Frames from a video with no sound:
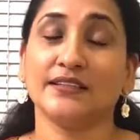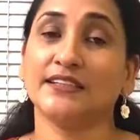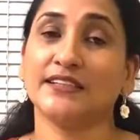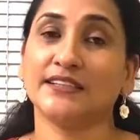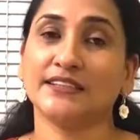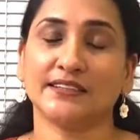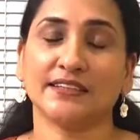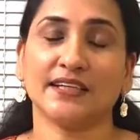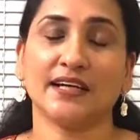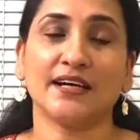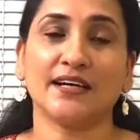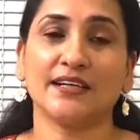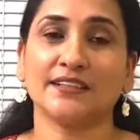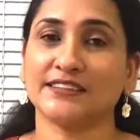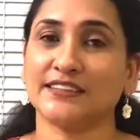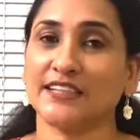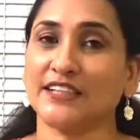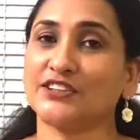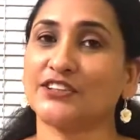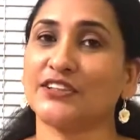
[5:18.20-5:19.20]
This uh,
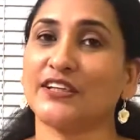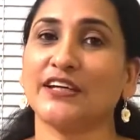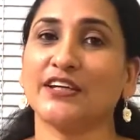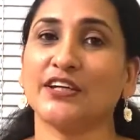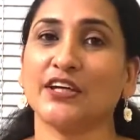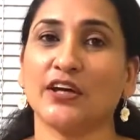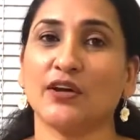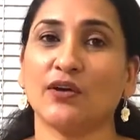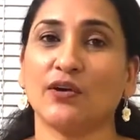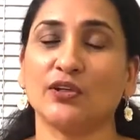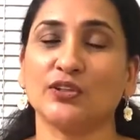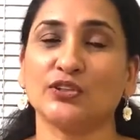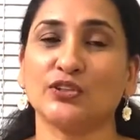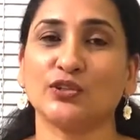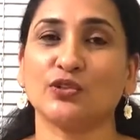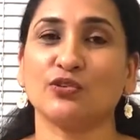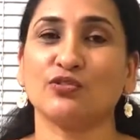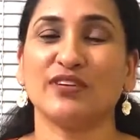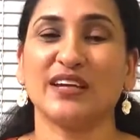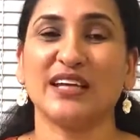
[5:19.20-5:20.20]
sunscreen can
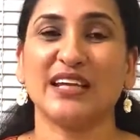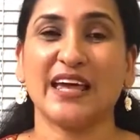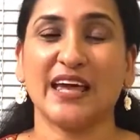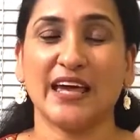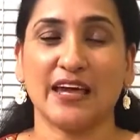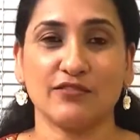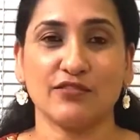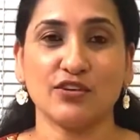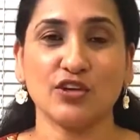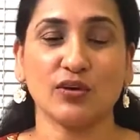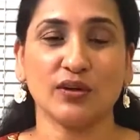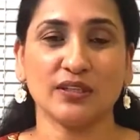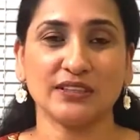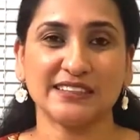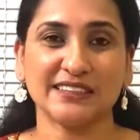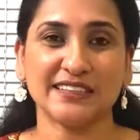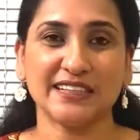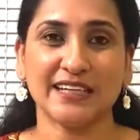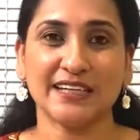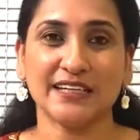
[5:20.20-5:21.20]
also feel heavy on
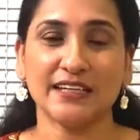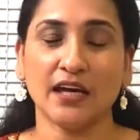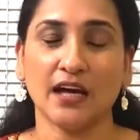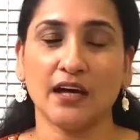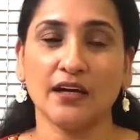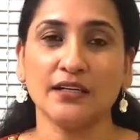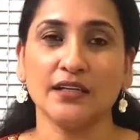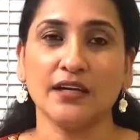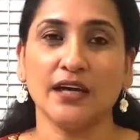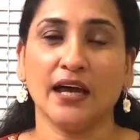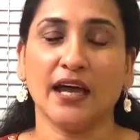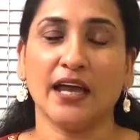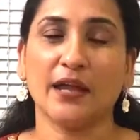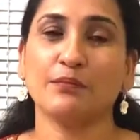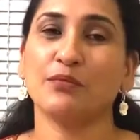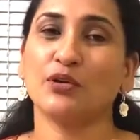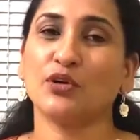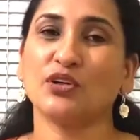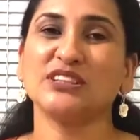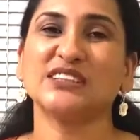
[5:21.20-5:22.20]
skin uh,
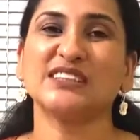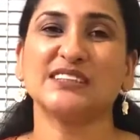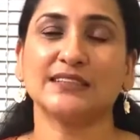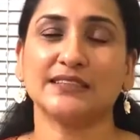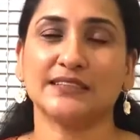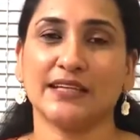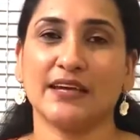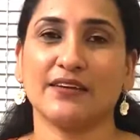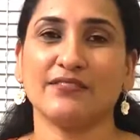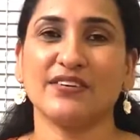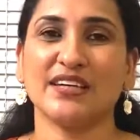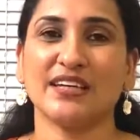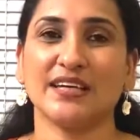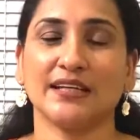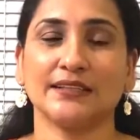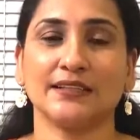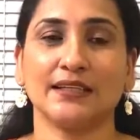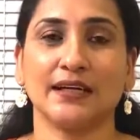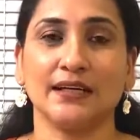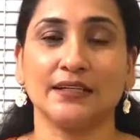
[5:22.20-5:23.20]
and because it is heavy
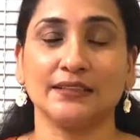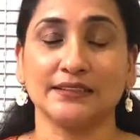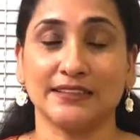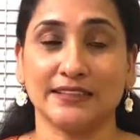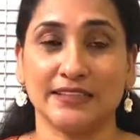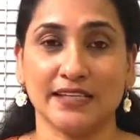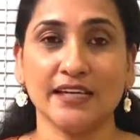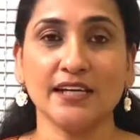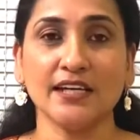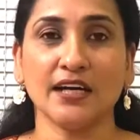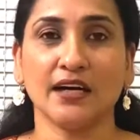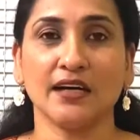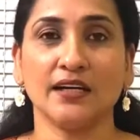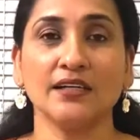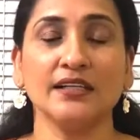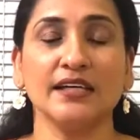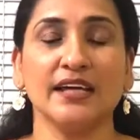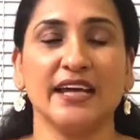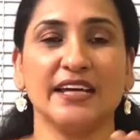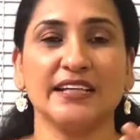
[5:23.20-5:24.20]
and uh, thick,
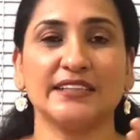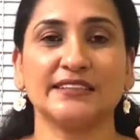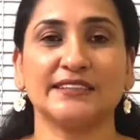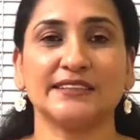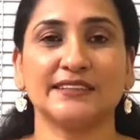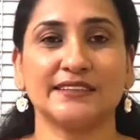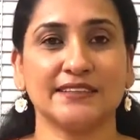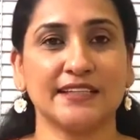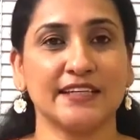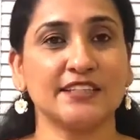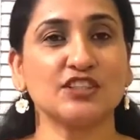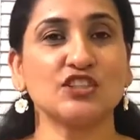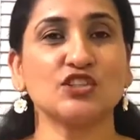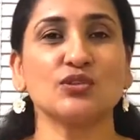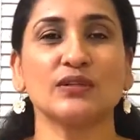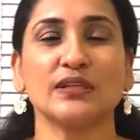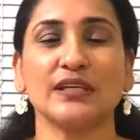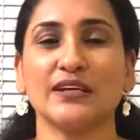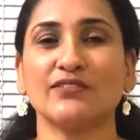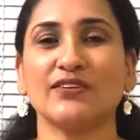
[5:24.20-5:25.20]
it tends
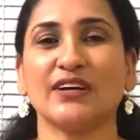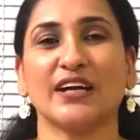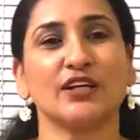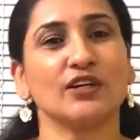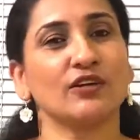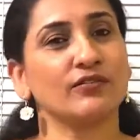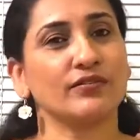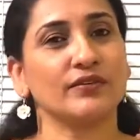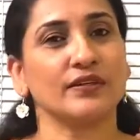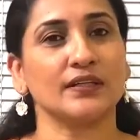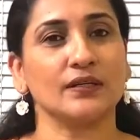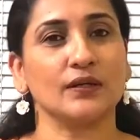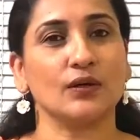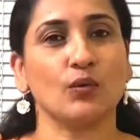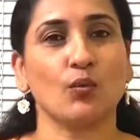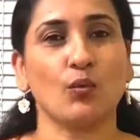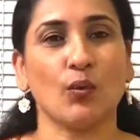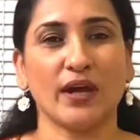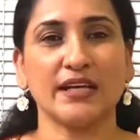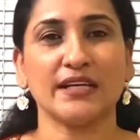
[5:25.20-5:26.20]
to leave kind of a uh,
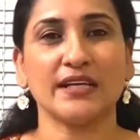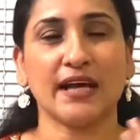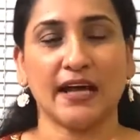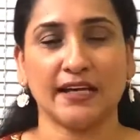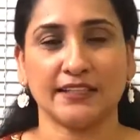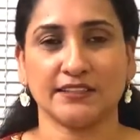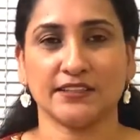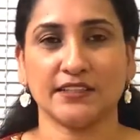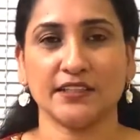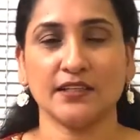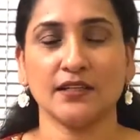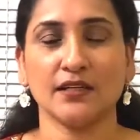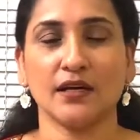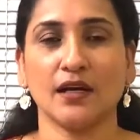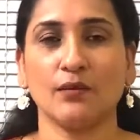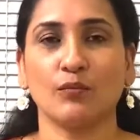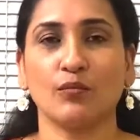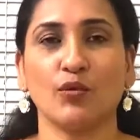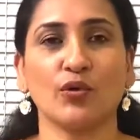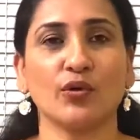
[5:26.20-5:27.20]
white casting
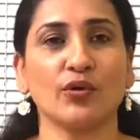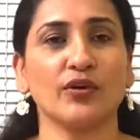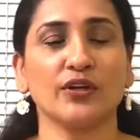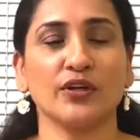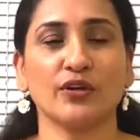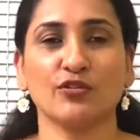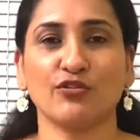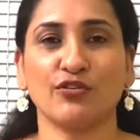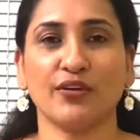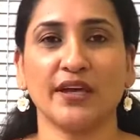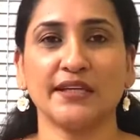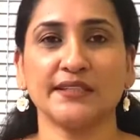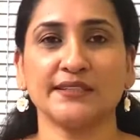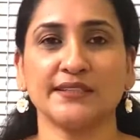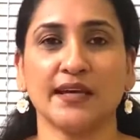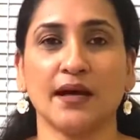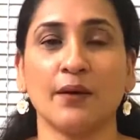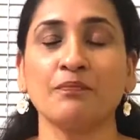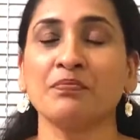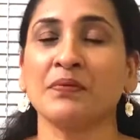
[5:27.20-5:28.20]
uh, more on your face
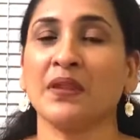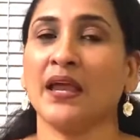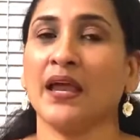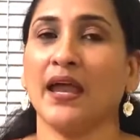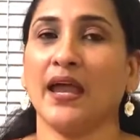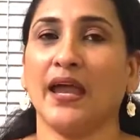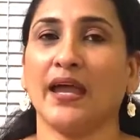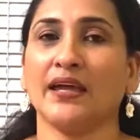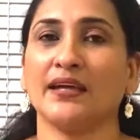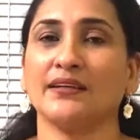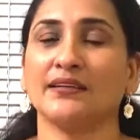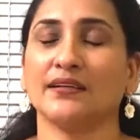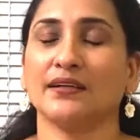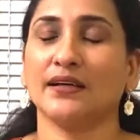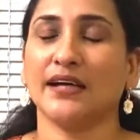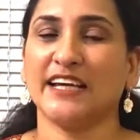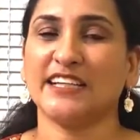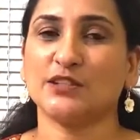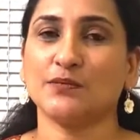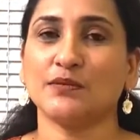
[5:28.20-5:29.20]
uh, and
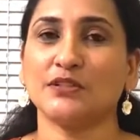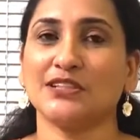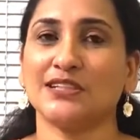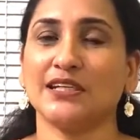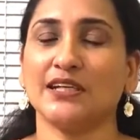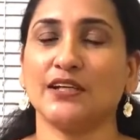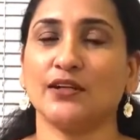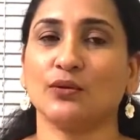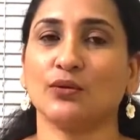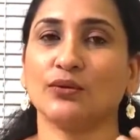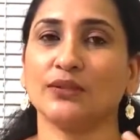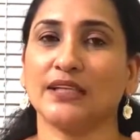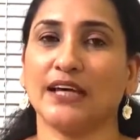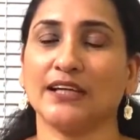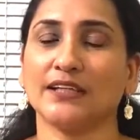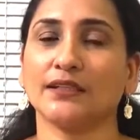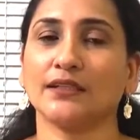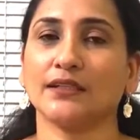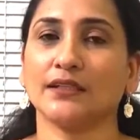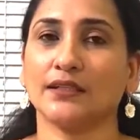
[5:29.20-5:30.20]
especially, you know,
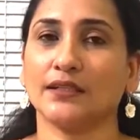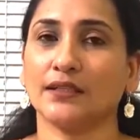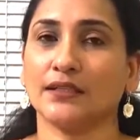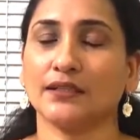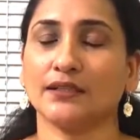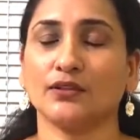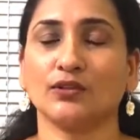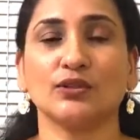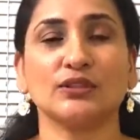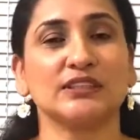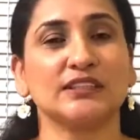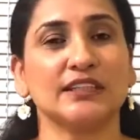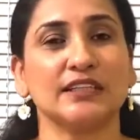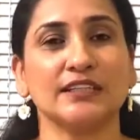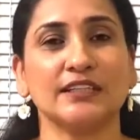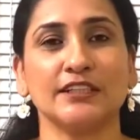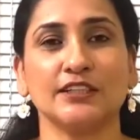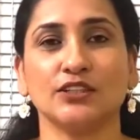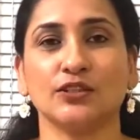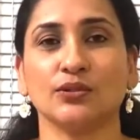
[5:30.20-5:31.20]
that could
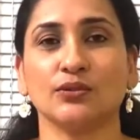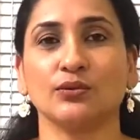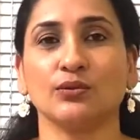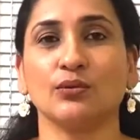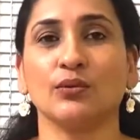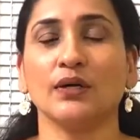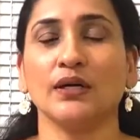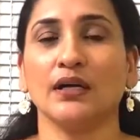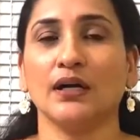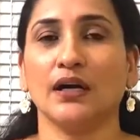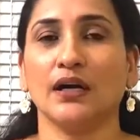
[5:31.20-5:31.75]
turn into